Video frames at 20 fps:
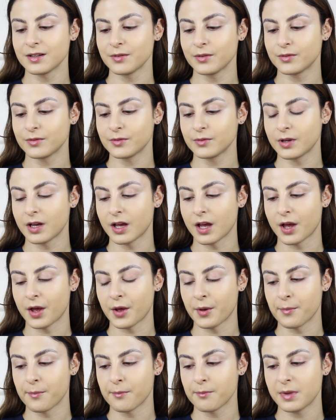it
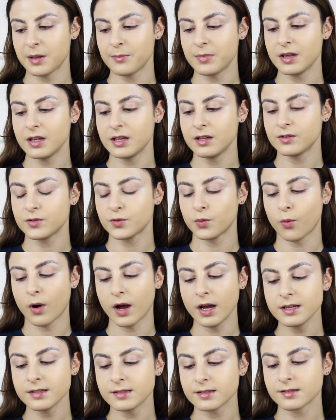maybe
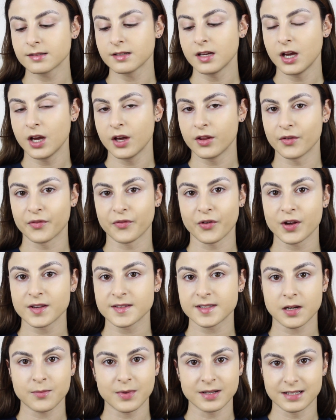twice. The
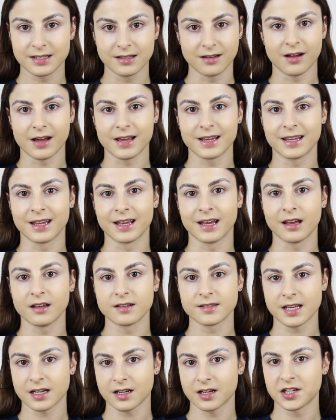first time I didn't like
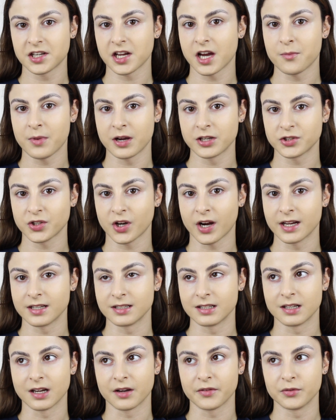it. Second time I
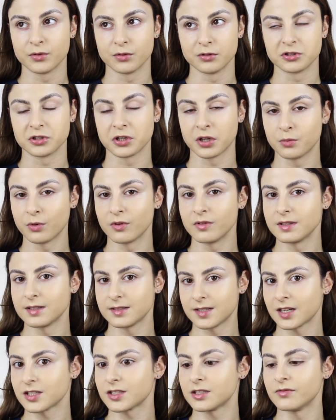tried it, I thought, you know what, this
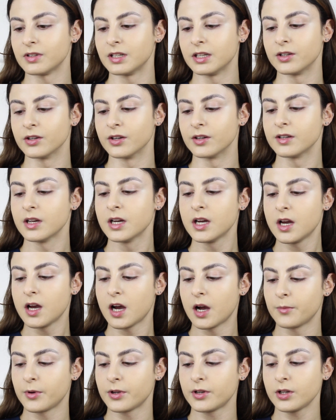is actually really good.
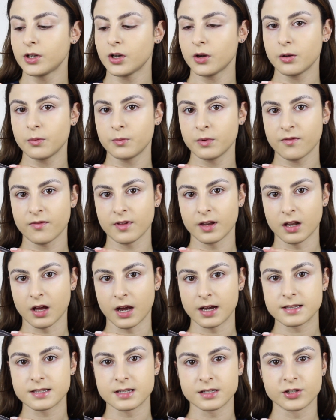I'm going to go in with the
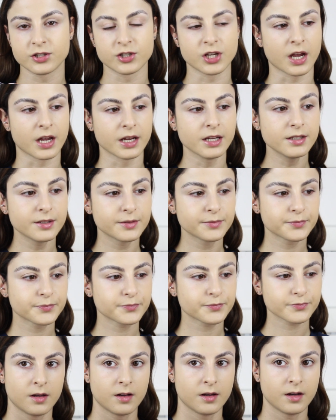lightest shade.
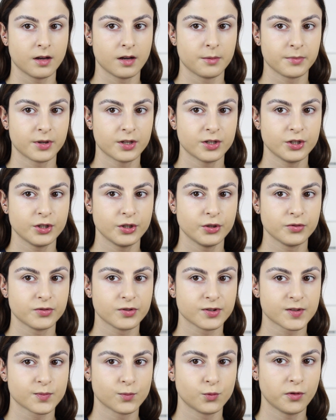I'm going to use
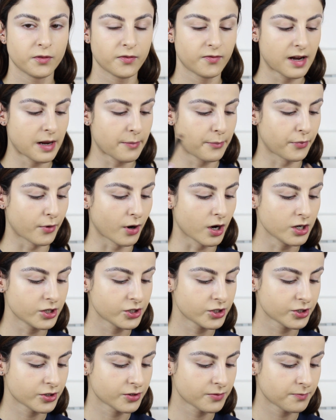a small flat
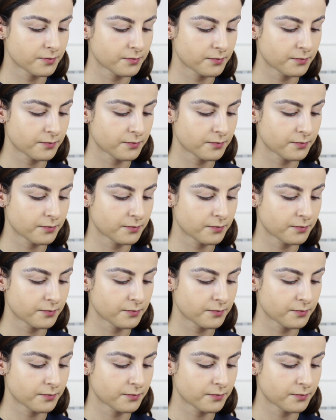brush